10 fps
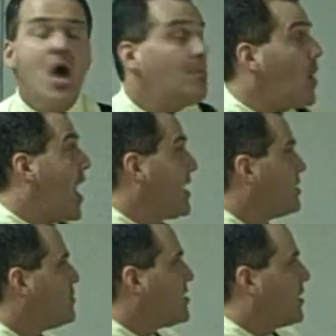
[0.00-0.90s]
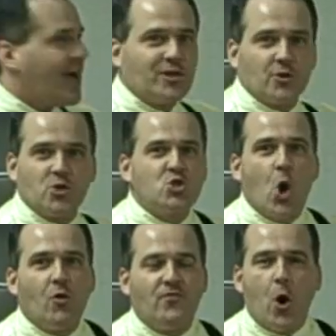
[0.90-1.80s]
But the electors
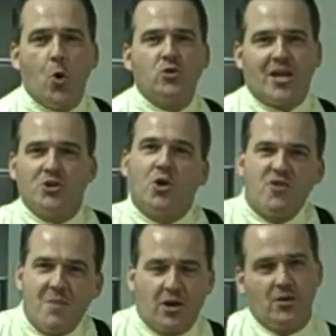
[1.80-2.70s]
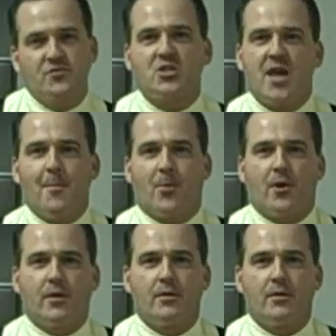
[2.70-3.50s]
don't vote until the middle of December.